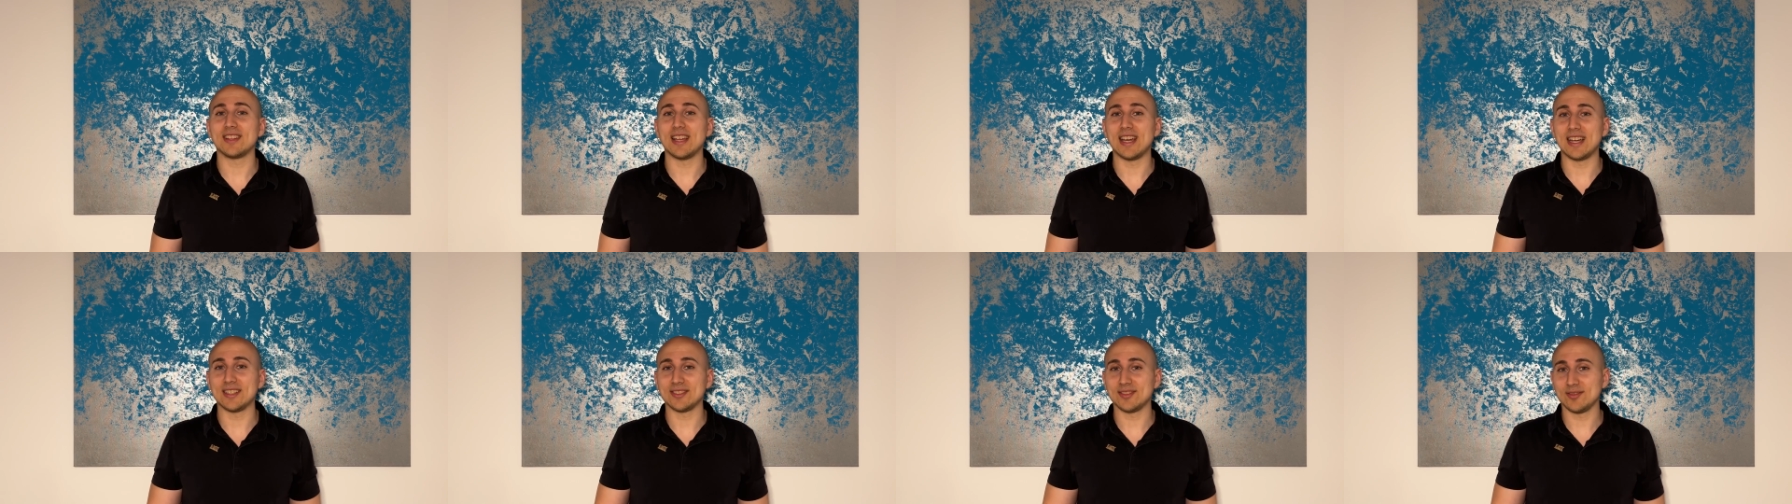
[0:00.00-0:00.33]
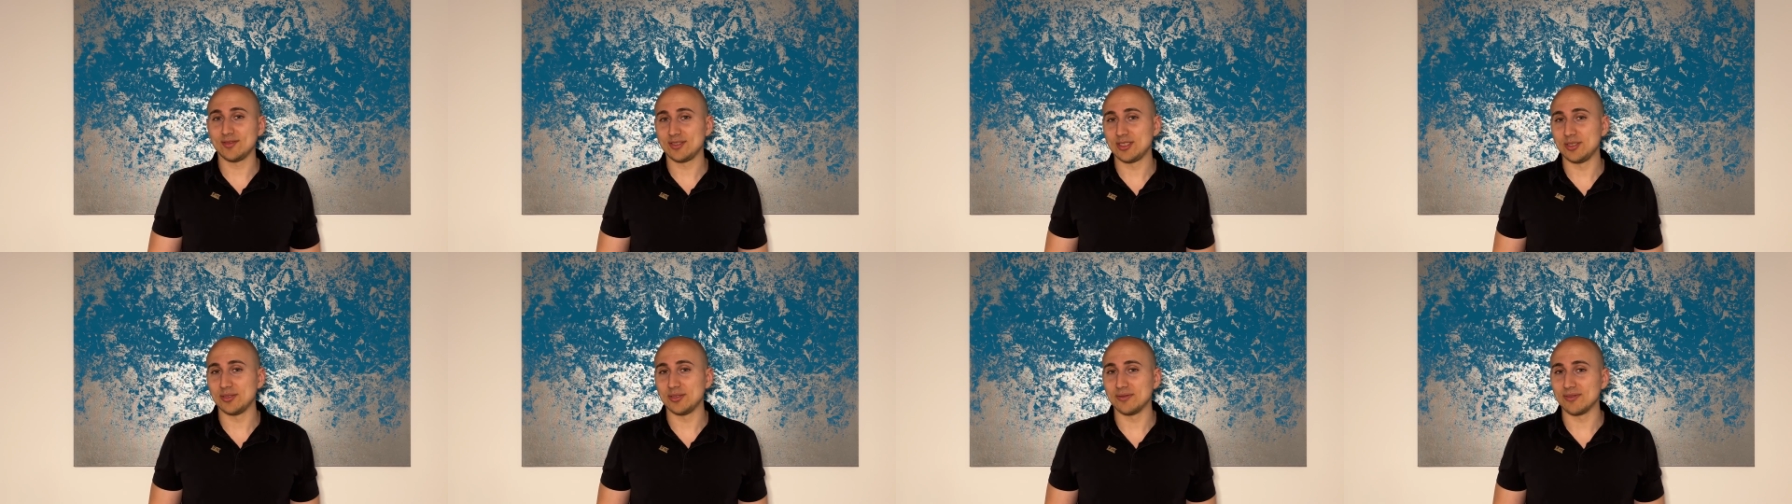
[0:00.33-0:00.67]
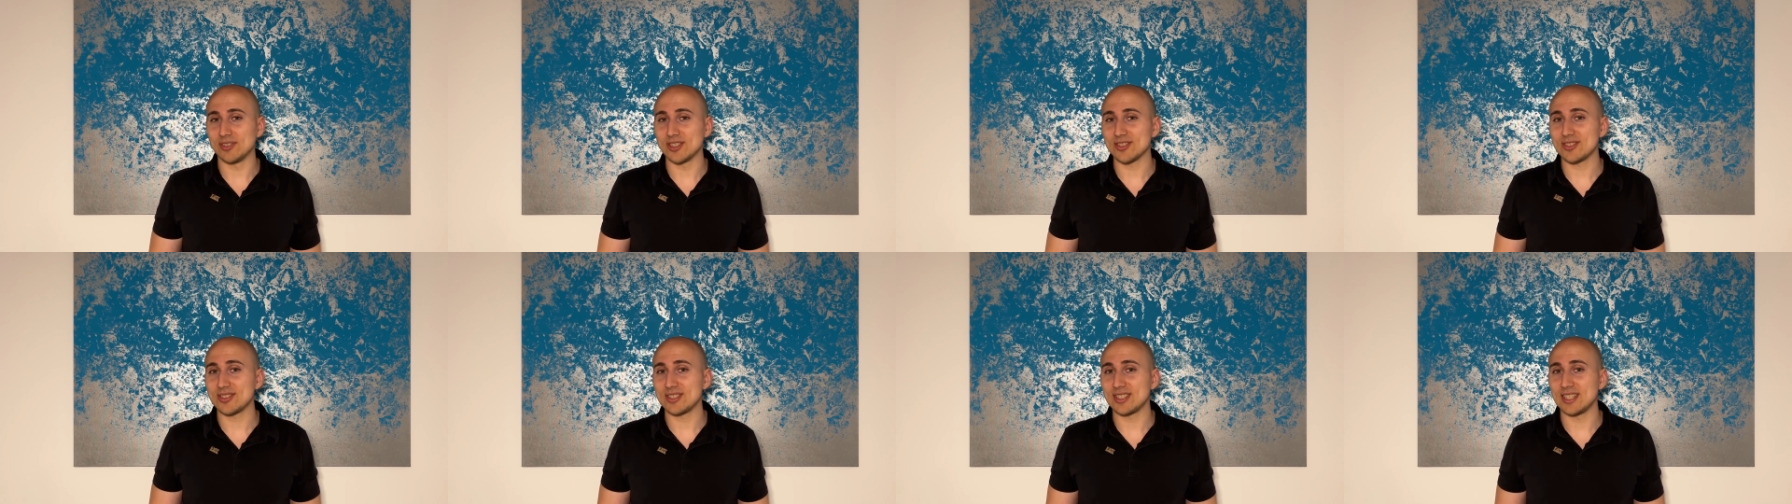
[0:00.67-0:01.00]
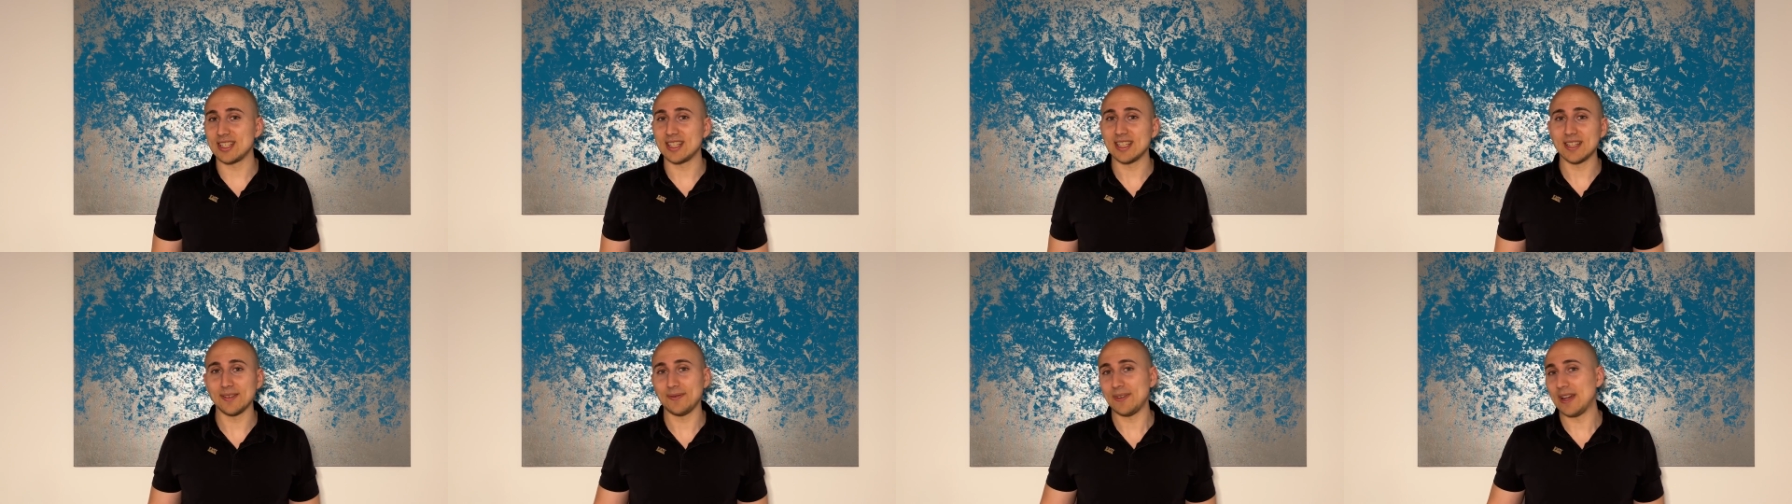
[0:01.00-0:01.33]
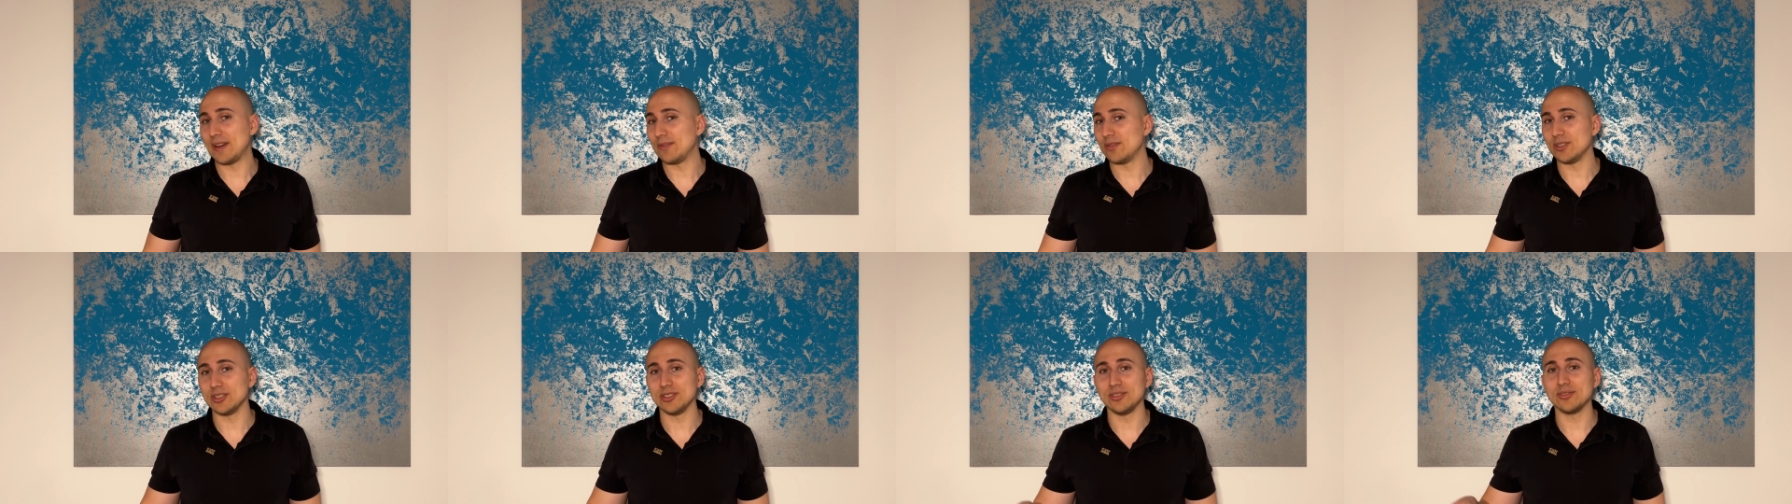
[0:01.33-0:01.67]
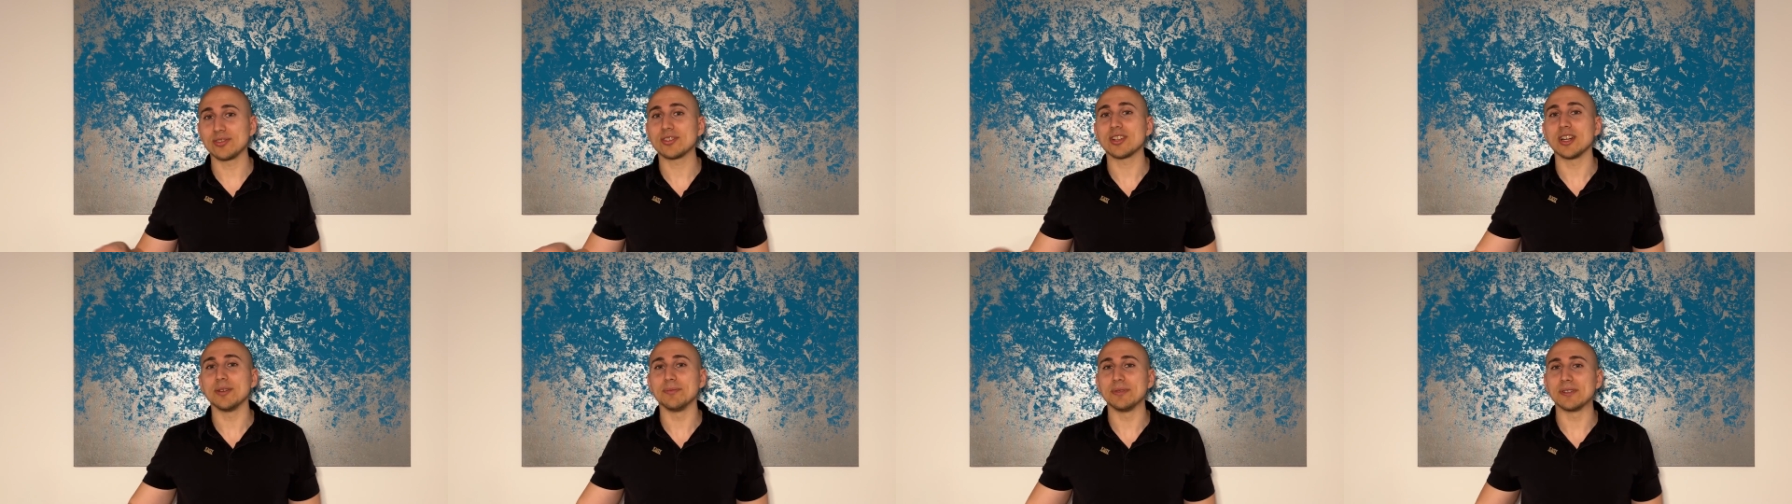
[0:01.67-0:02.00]
that university if ever you're
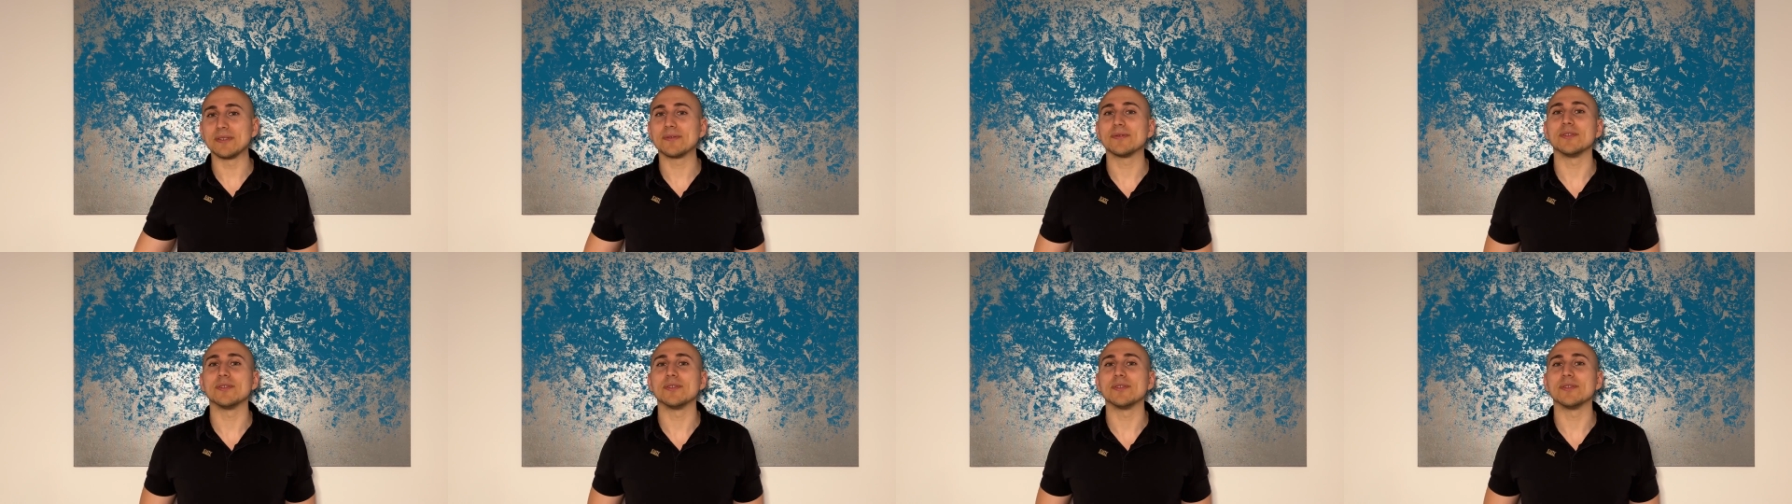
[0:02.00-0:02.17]
coming